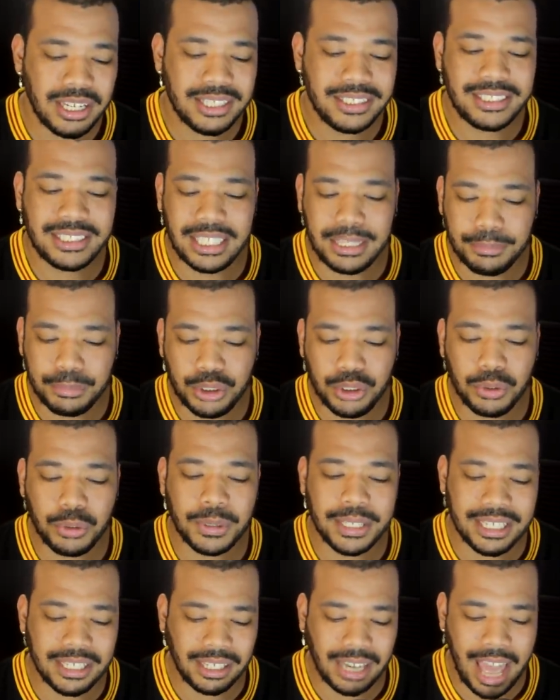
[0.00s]
seem
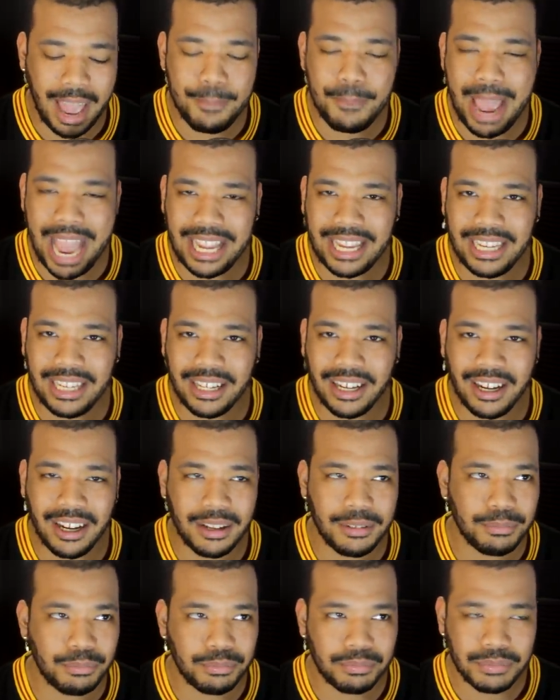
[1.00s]
to in the
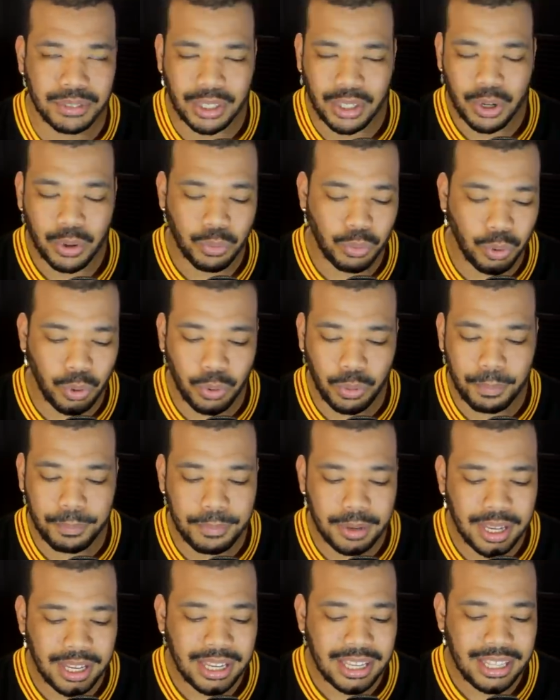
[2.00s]
linebacking room,